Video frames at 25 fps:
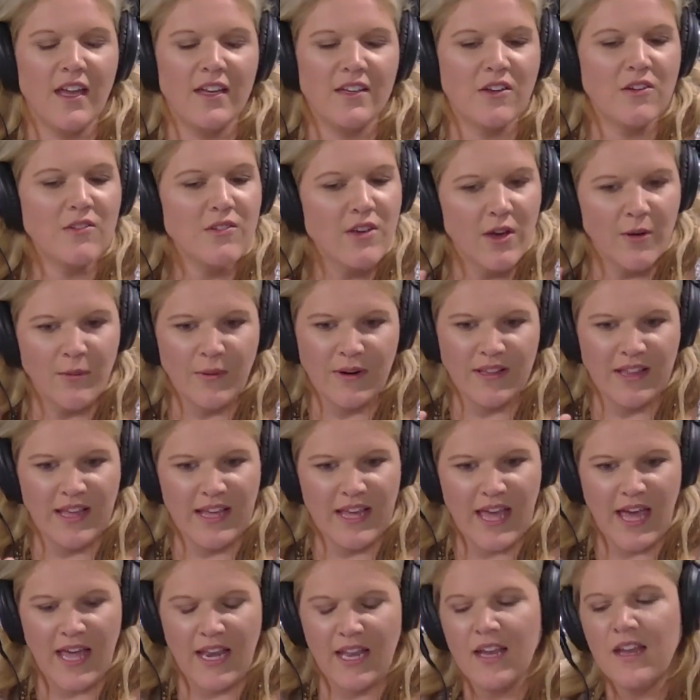I don't know where
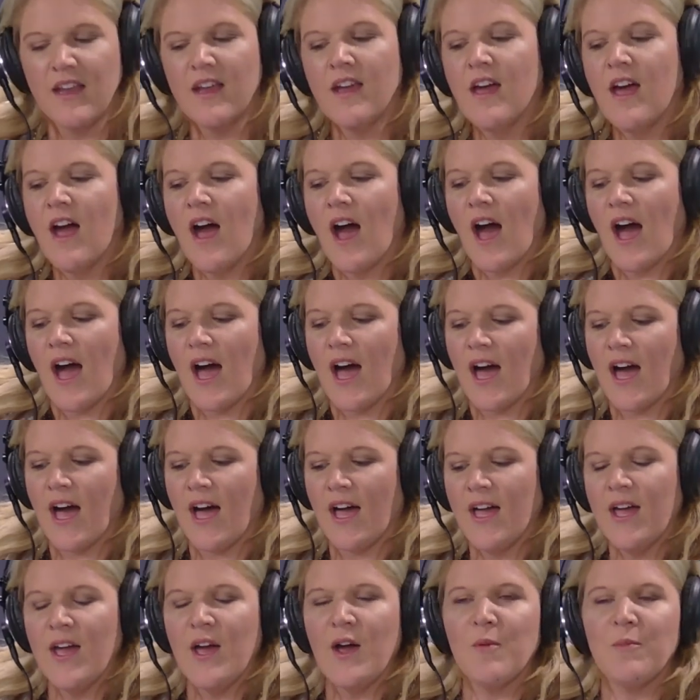they got it,
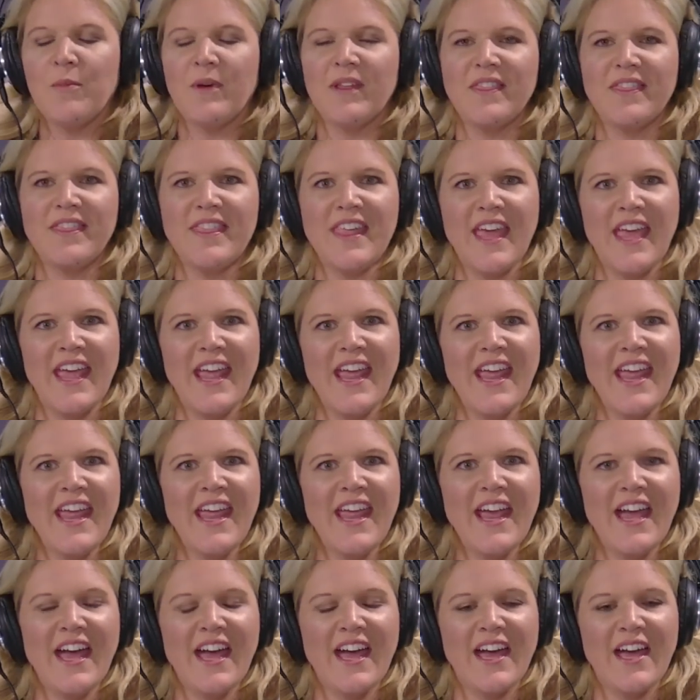uh, but they.